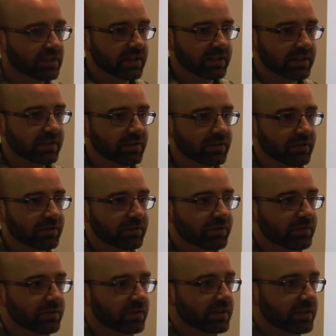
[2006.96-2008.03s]
idea of
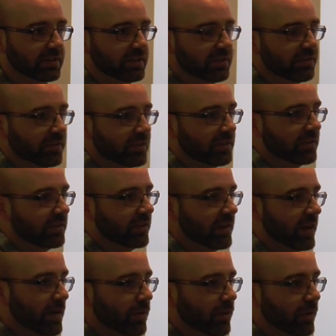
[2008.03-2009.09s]
different
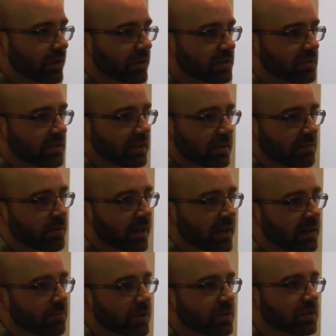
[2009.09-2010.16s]
networks in the
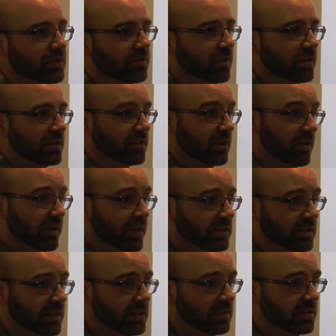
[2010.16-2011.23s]
brain, because you've got this
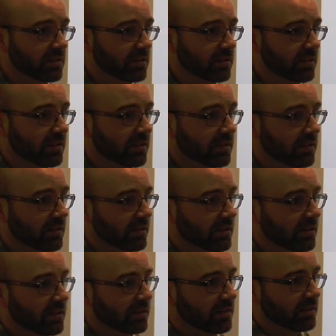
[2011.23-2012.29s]
orienting
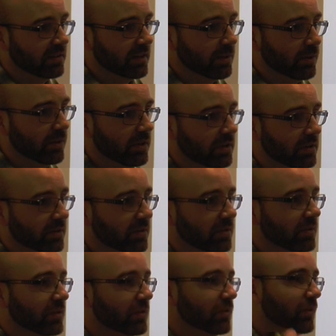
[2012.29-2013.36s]
network,
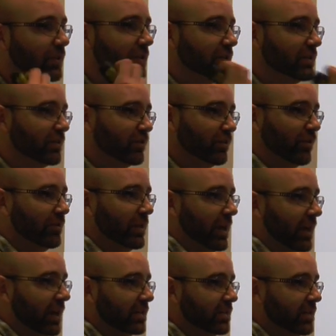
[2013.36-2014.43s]
which is from the
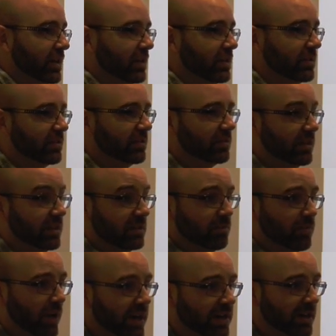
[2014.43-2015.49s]
outside. There's a
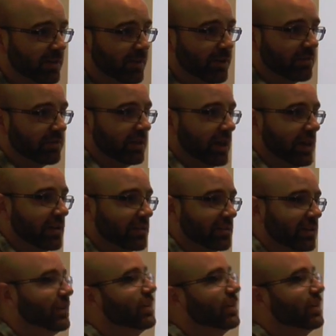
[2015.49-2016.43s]
brain network for that.